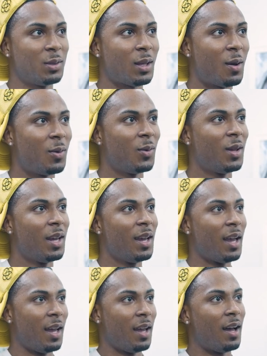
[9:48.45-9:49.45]
So
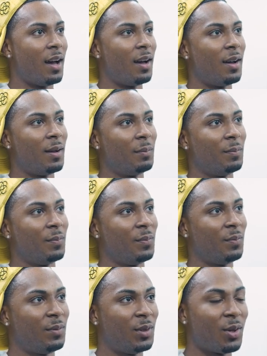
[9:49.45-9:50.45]

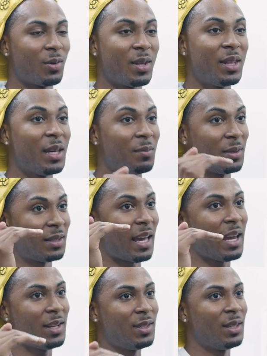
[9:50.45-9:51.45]
during them
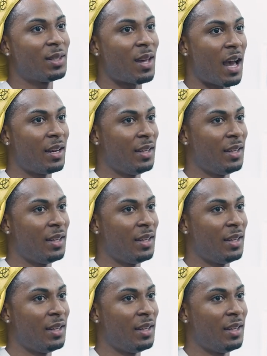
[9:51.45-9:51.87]
stages, right.